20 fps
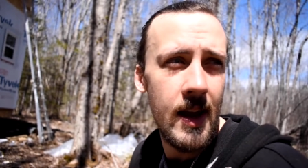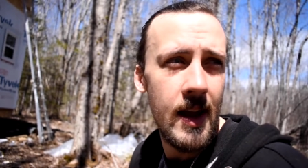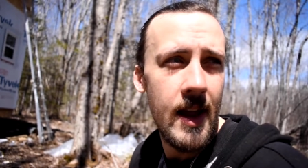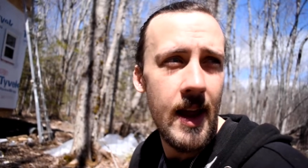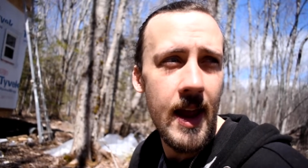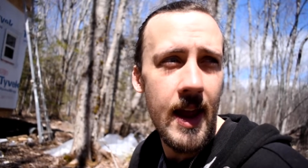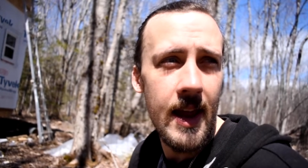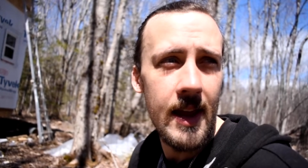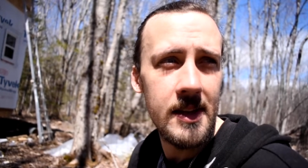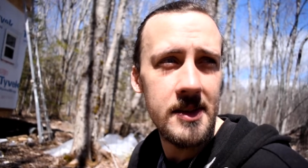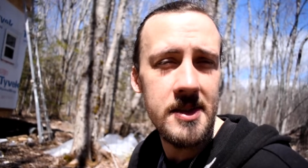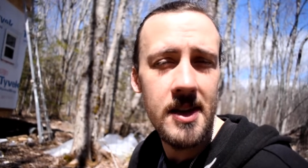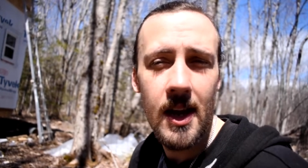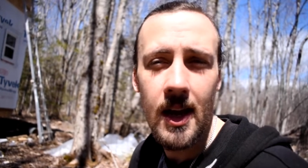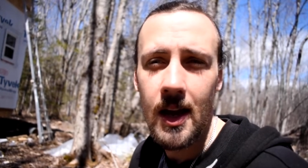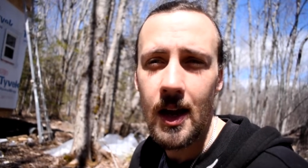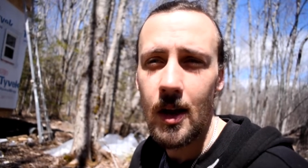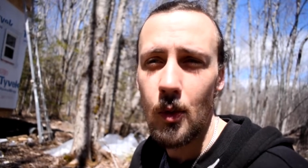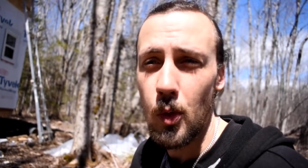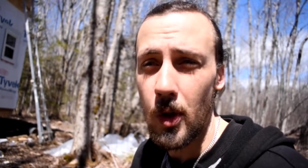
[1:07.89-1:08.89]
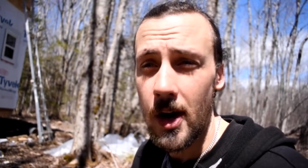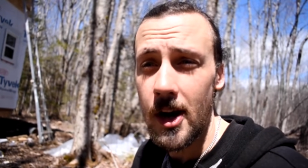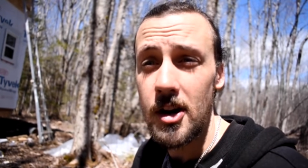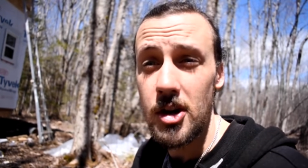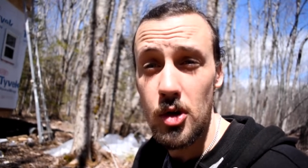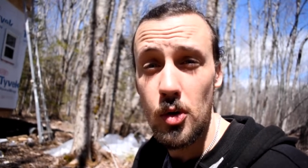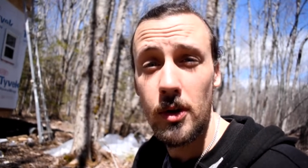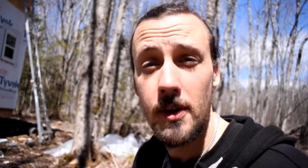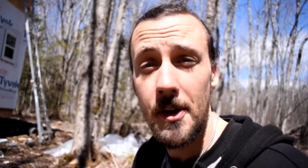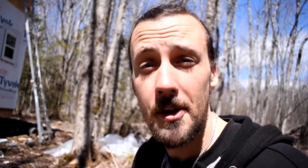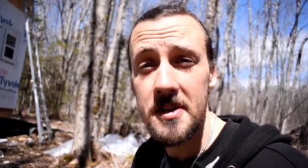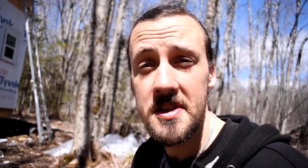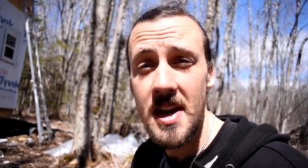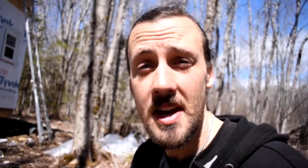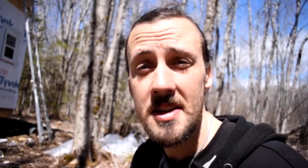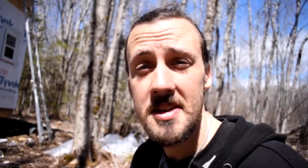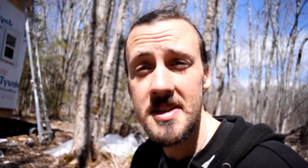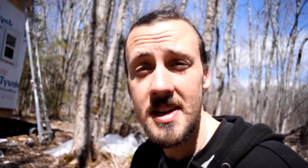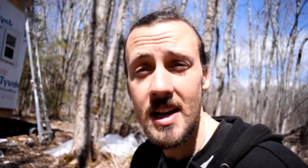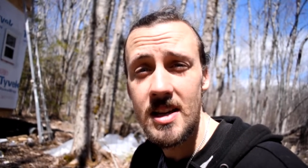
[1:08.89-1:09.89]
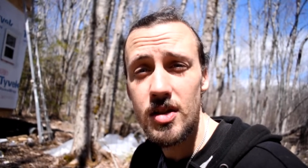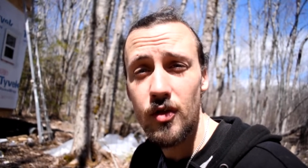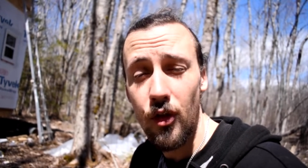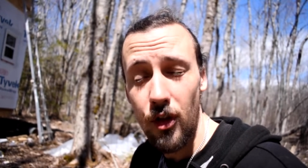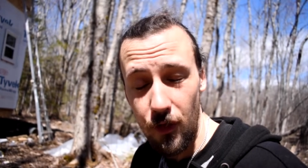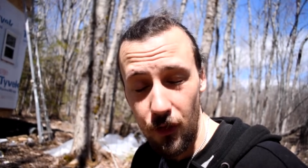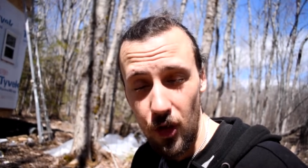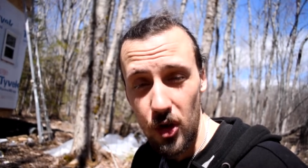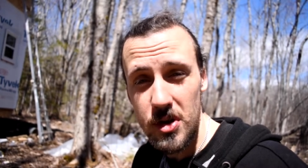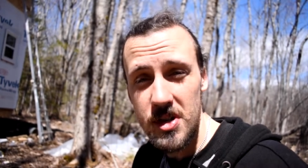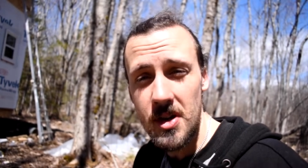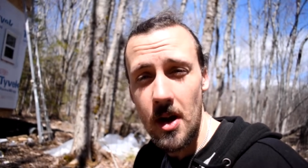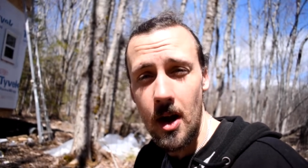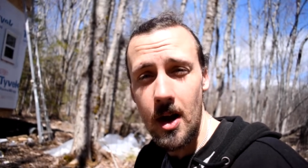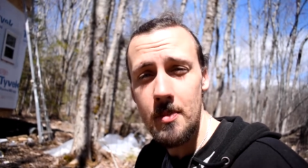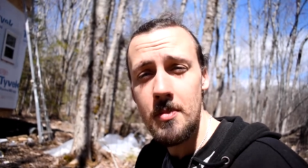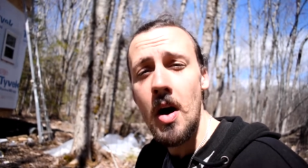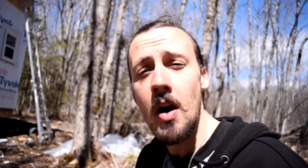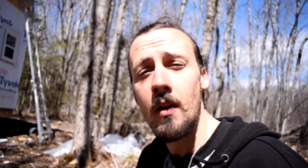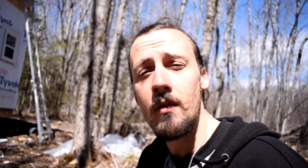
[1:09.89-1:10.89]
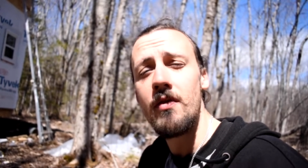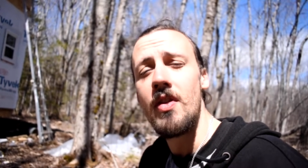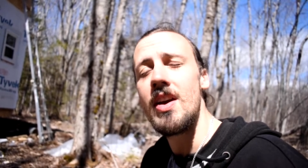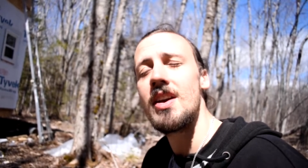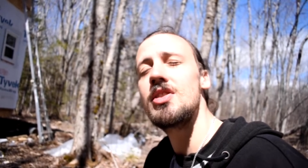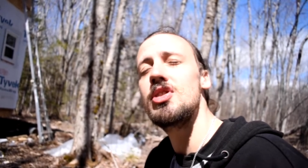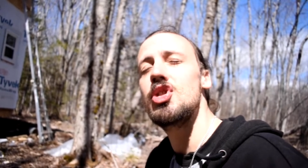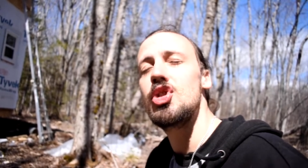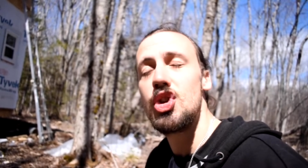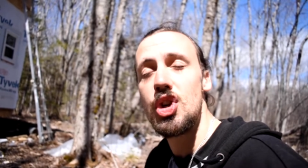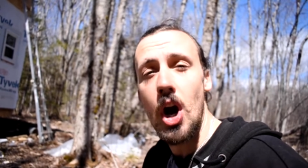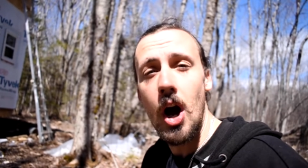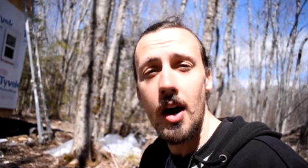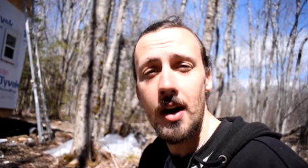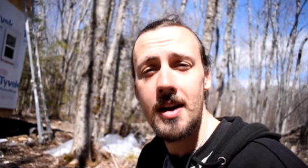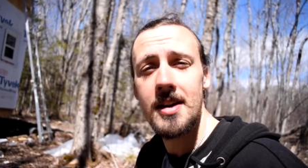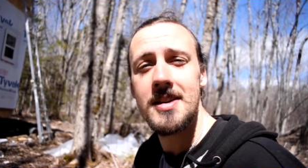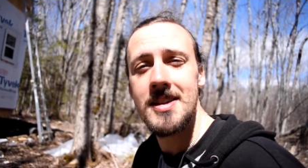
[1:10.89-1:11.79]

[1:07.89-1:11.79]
and we're going to do a little taste test for the first time of this Chaga